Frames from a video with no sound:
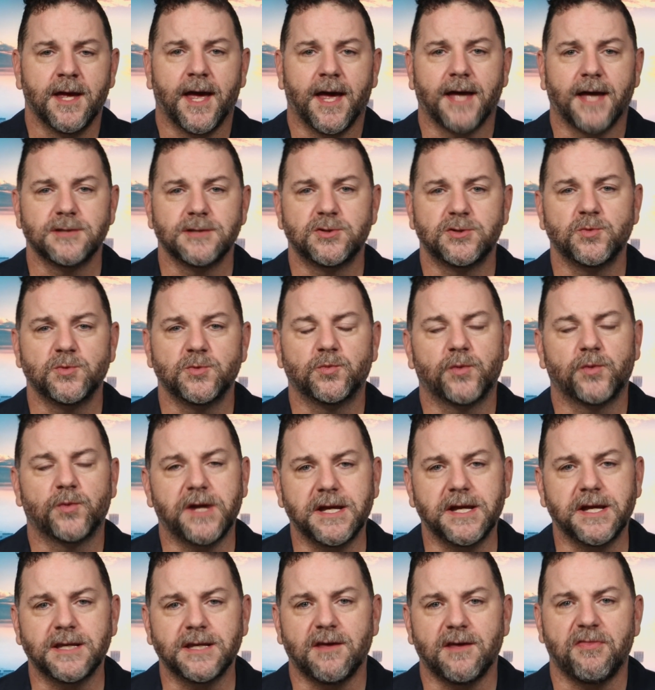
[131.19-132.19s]
And to
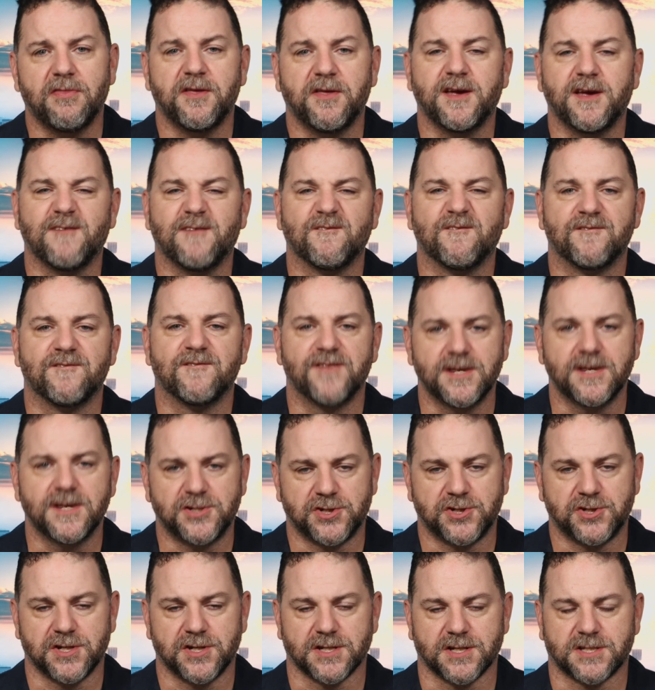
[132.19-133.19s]
read the
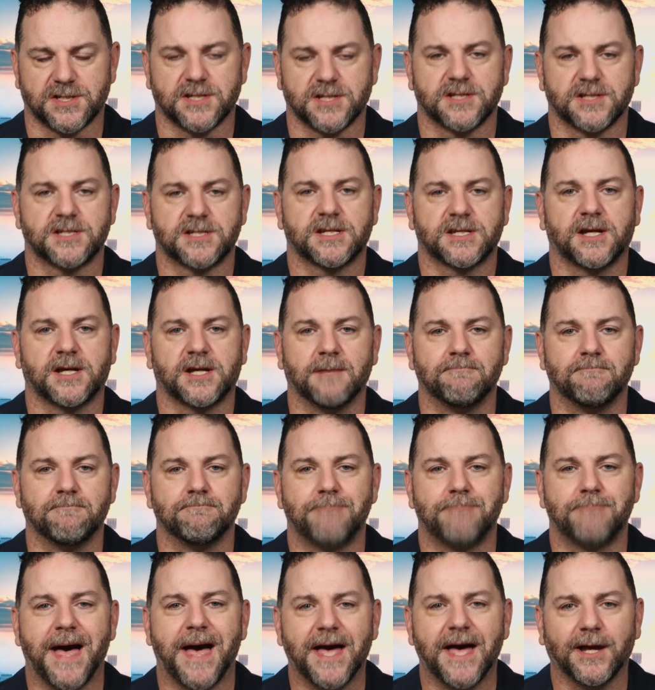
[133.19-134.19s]
vicious
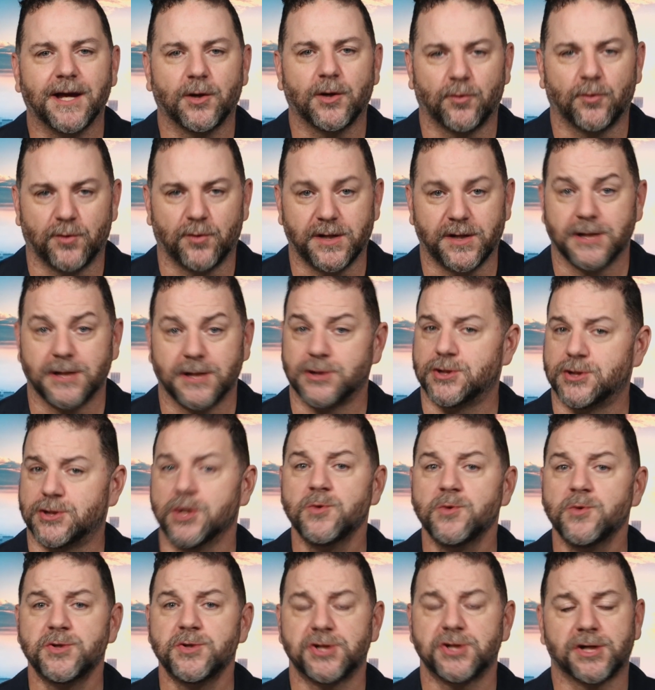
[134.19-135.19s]
scumbaggery
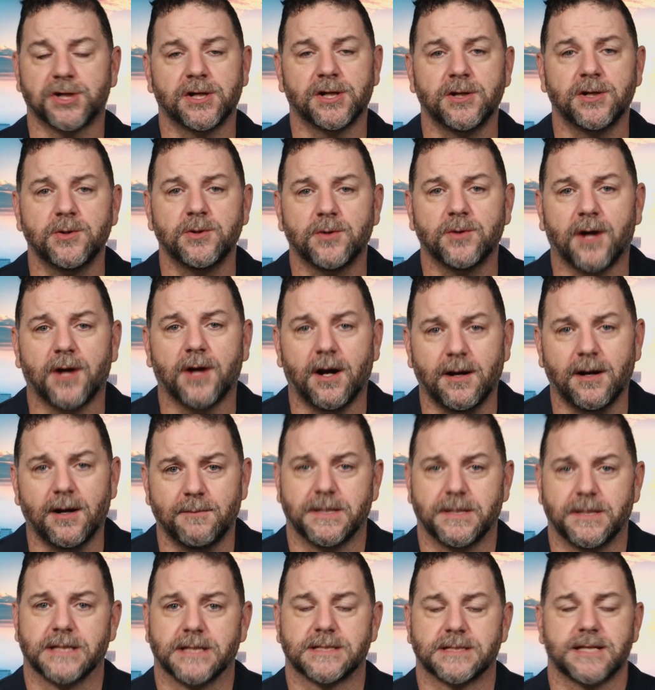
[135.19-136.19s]
douche canoe
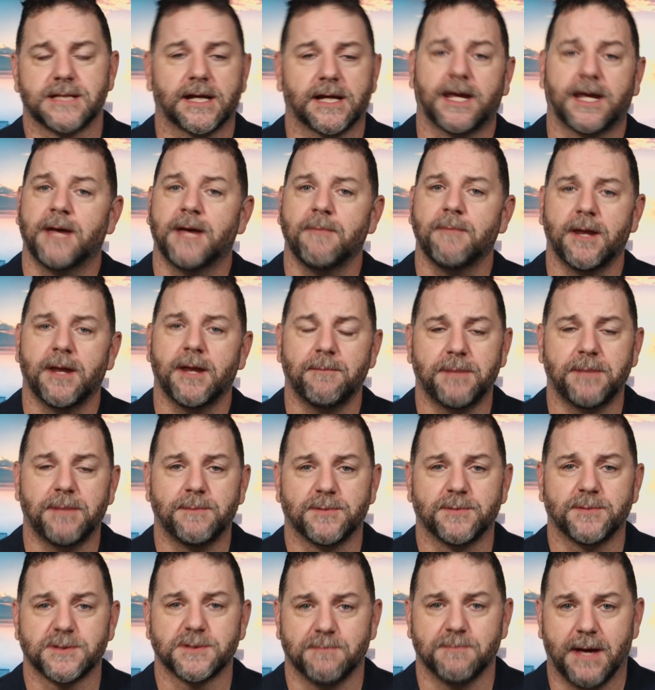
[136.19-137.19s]
comments that came out of
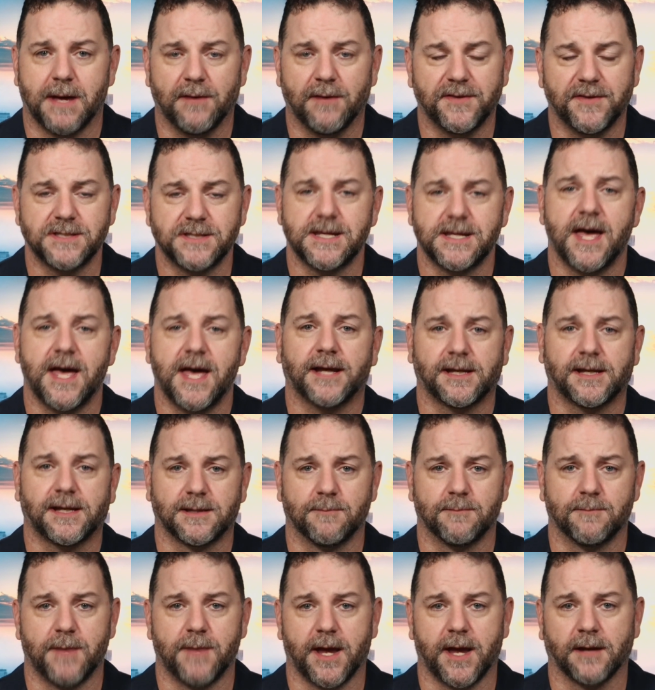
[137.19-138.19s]
people's mouth attacking
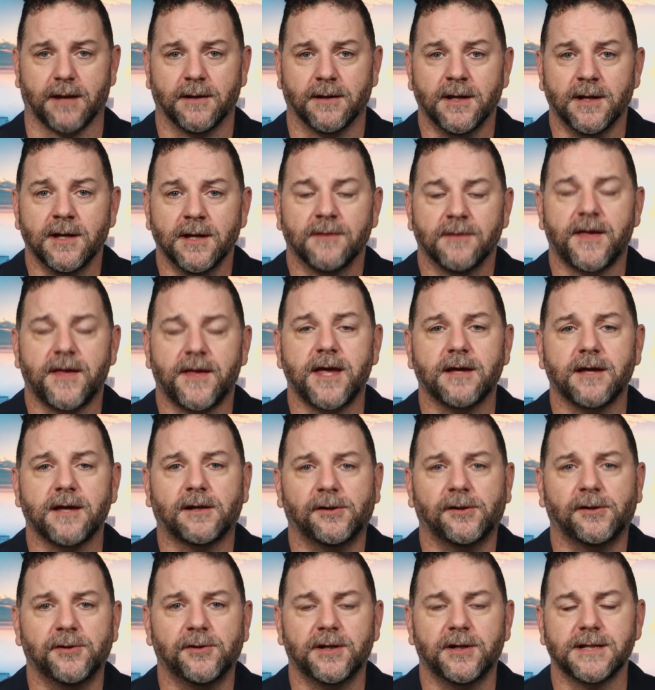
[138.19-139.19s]
the man. They
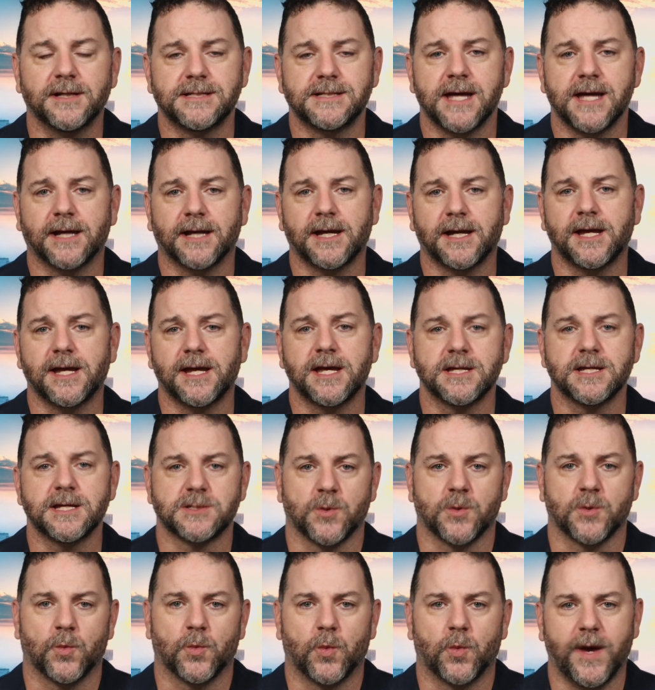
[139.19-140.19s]
included attacking his
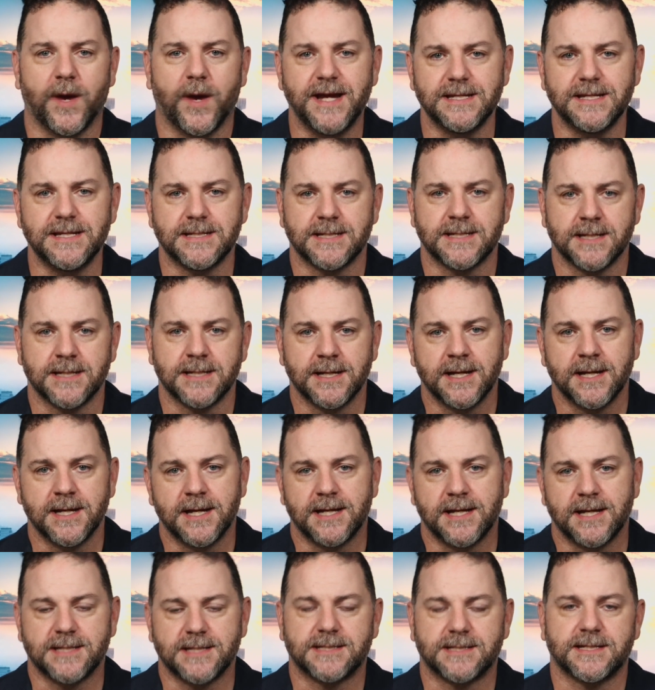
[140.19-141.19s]
weight,
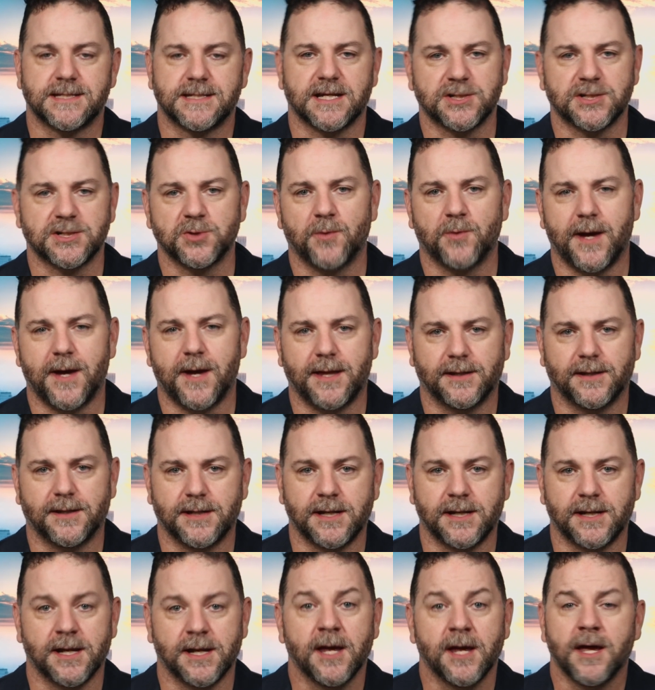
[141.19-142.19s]
his
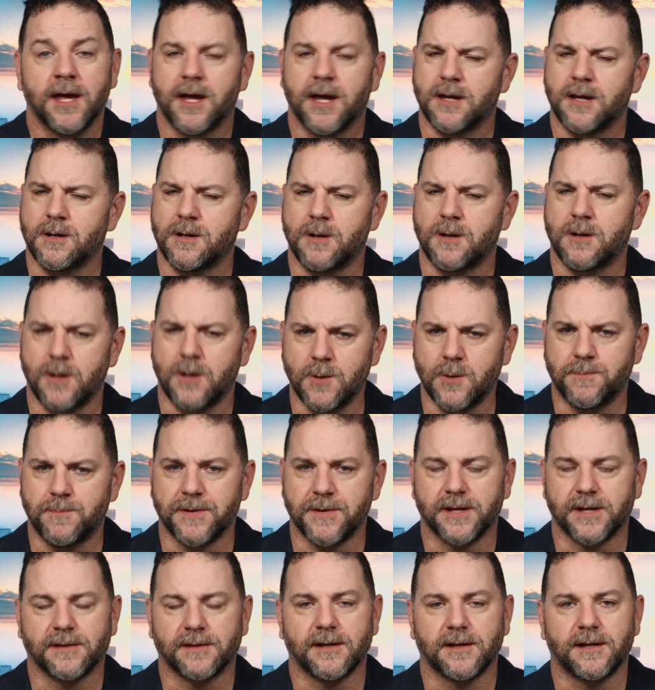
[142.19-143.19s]
sexuality, and
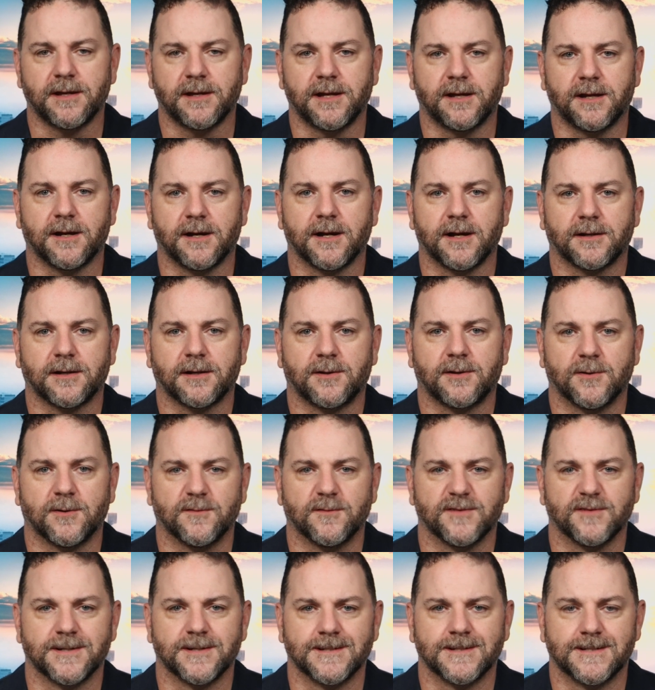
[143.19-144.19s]
hoping that he caught
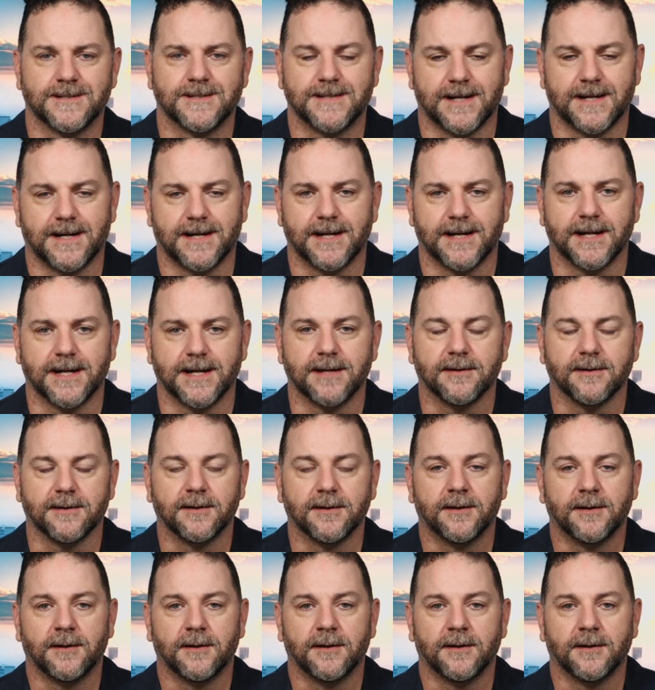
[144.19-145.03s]
COVID and died.